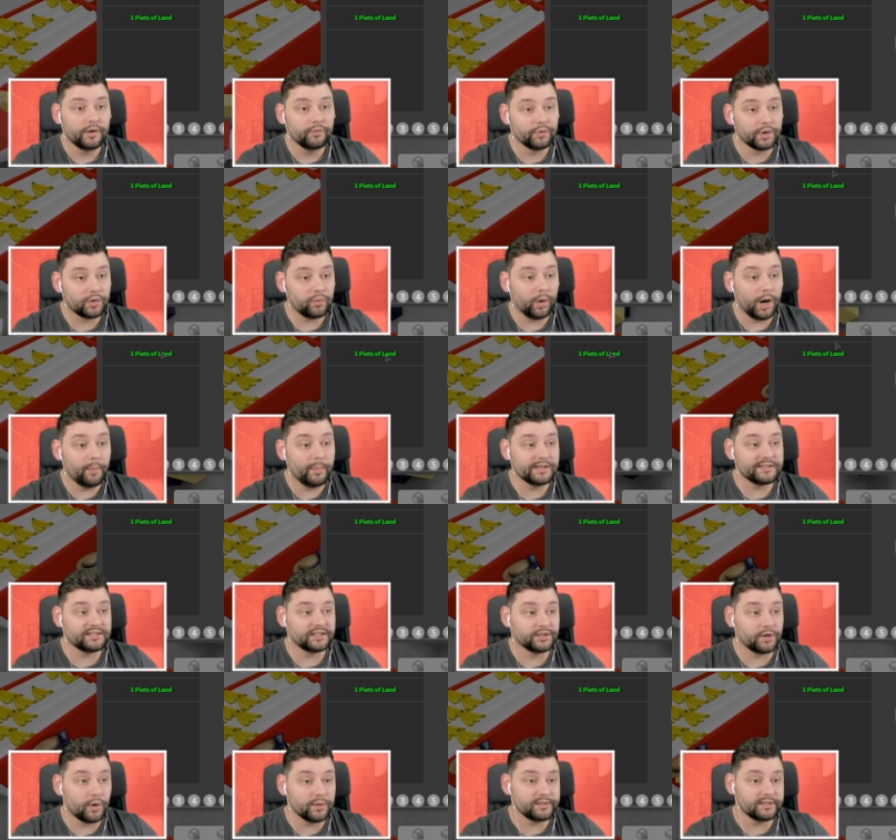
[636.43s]
requirements
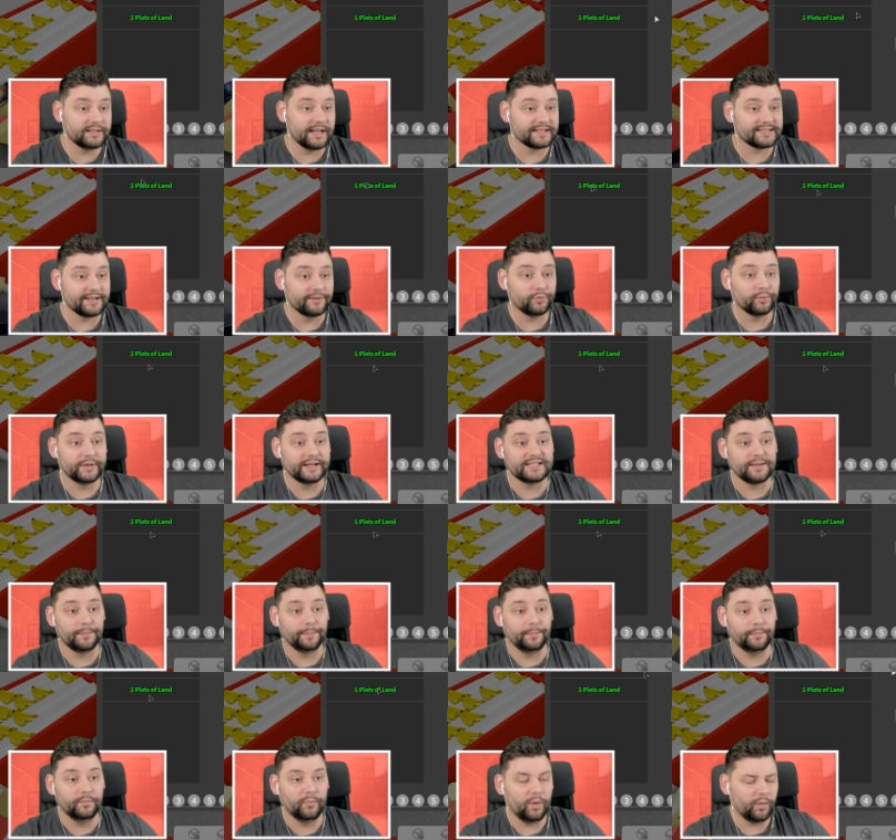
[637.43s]
to go to the next level. We need
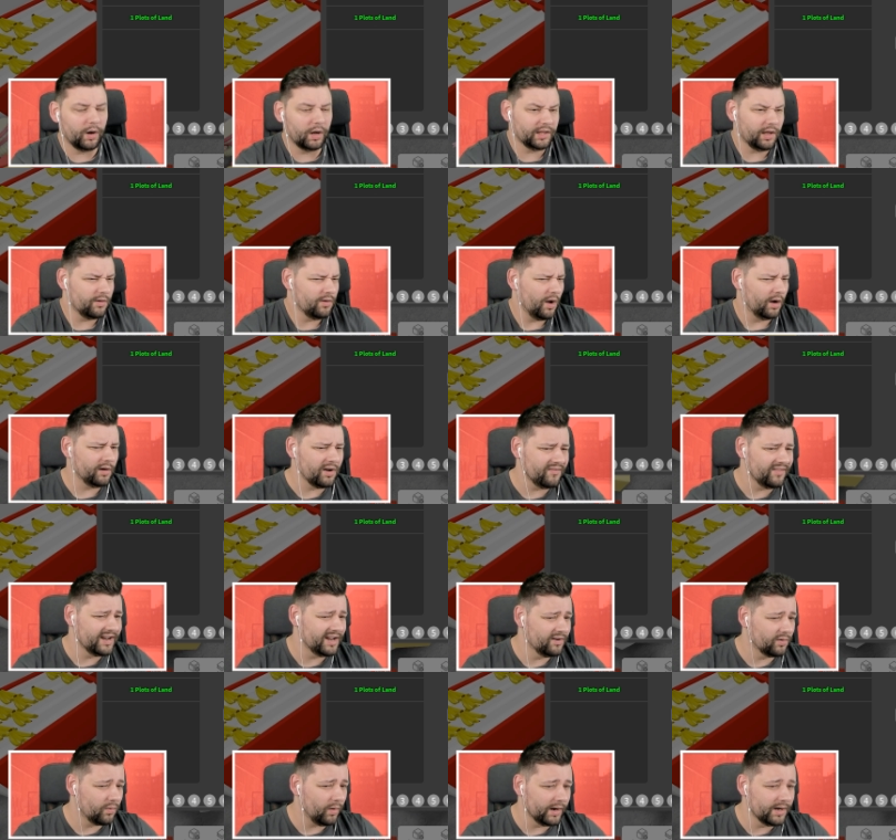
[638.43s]
to... Well, I don't, I don't
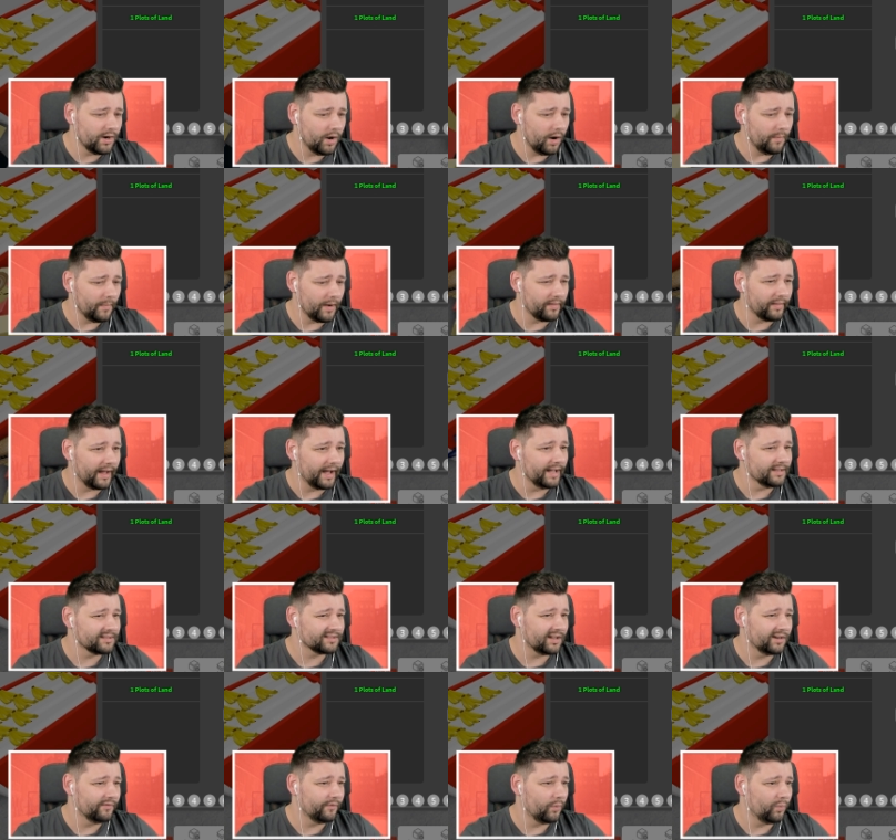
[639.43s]
really quite know about that. That's
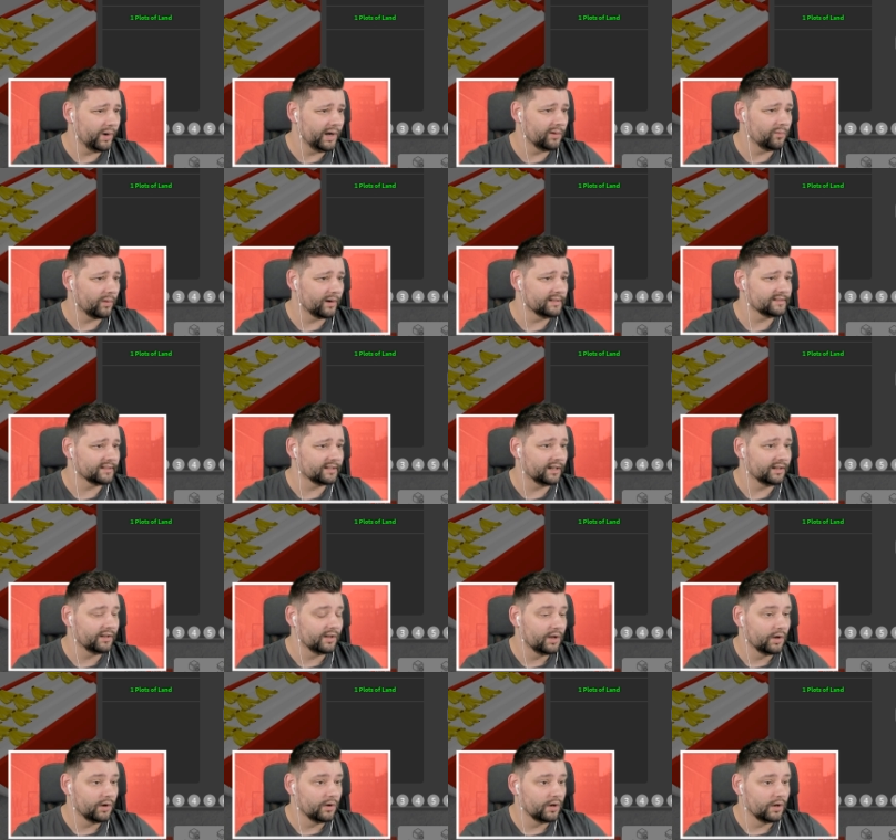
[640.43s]
kind of a weird one, isn't it?
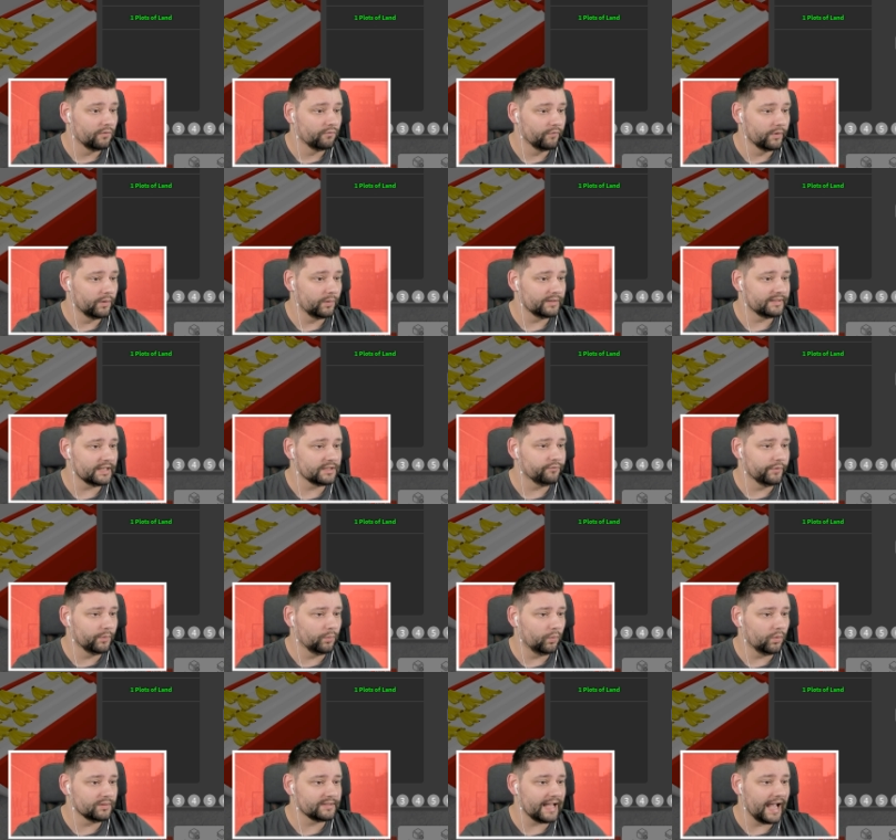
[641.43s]
Re it says
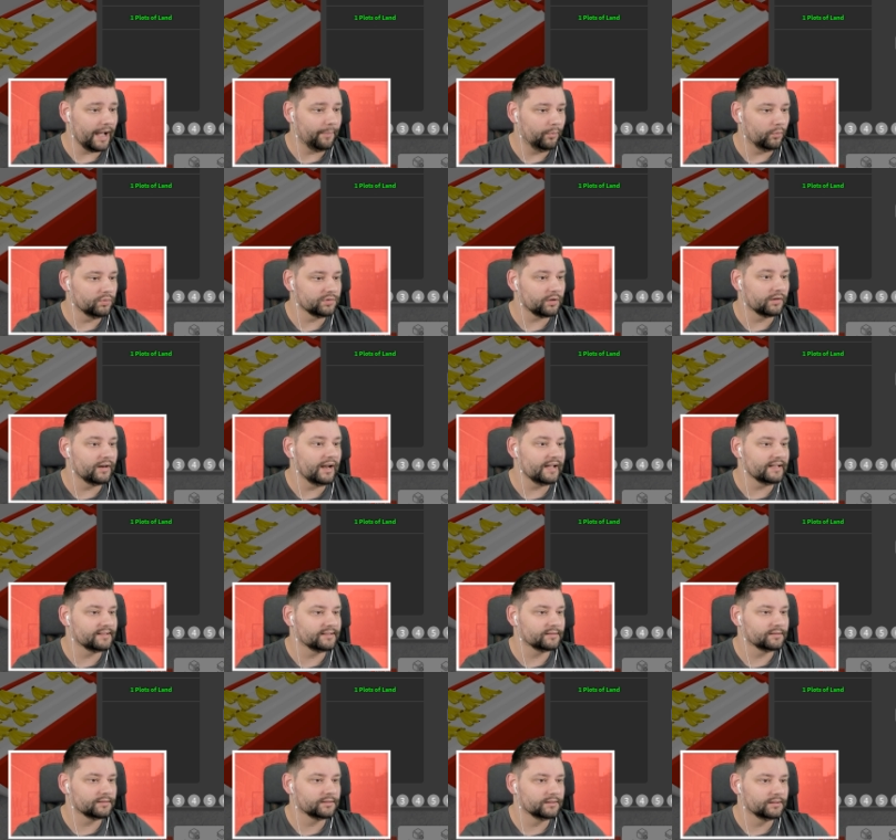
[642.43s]
rewards apples
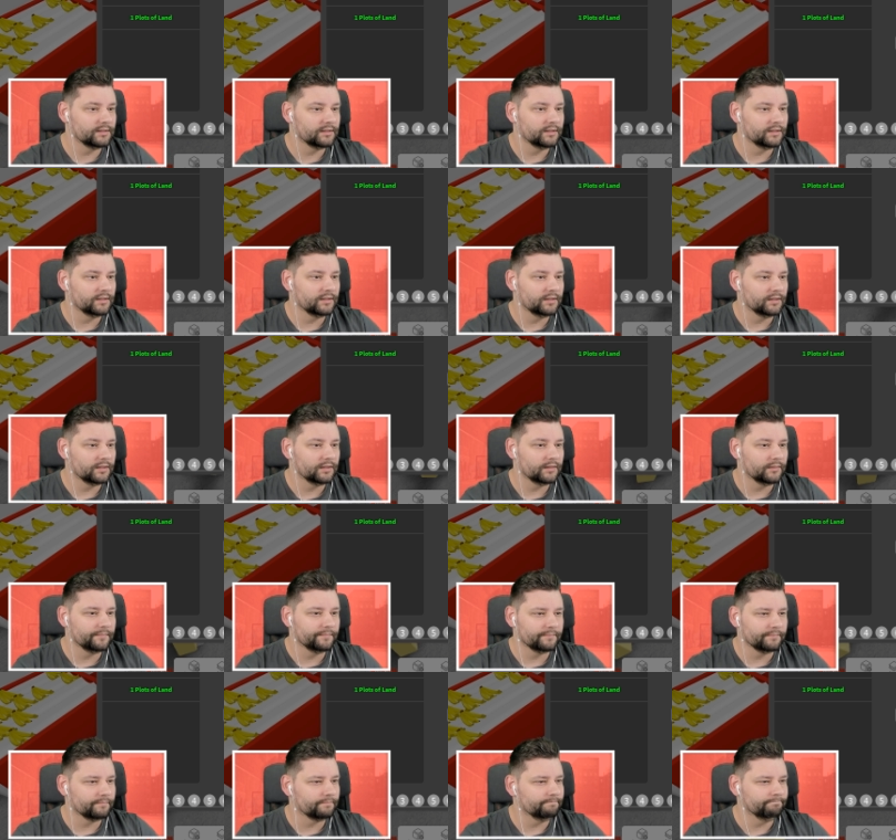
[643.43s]
unless...
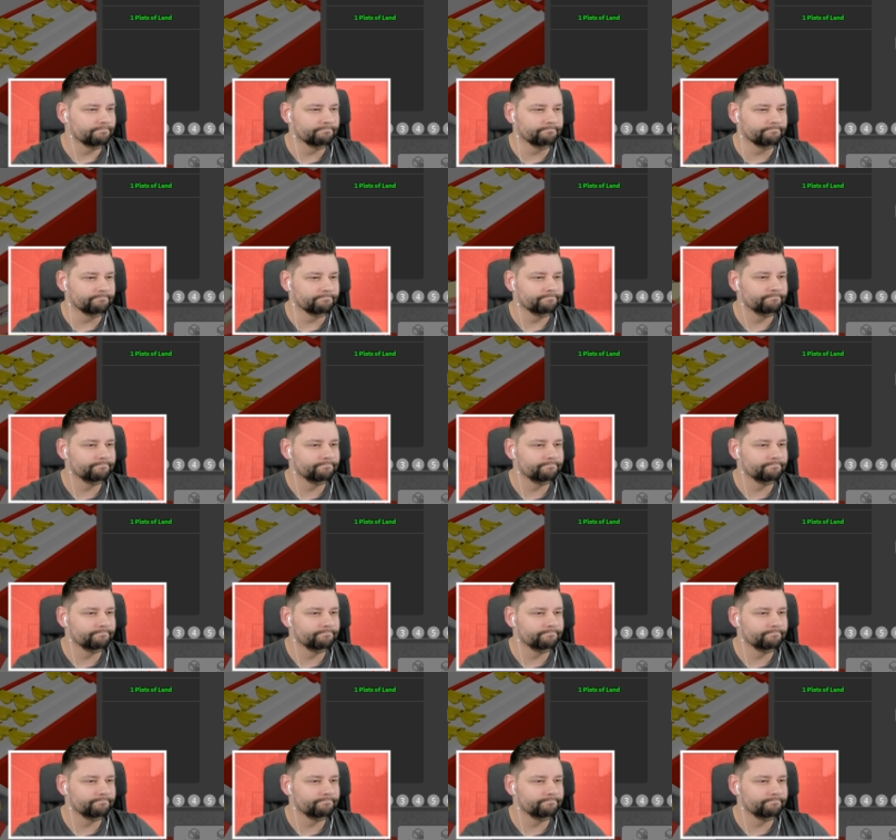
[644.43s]
Hmm.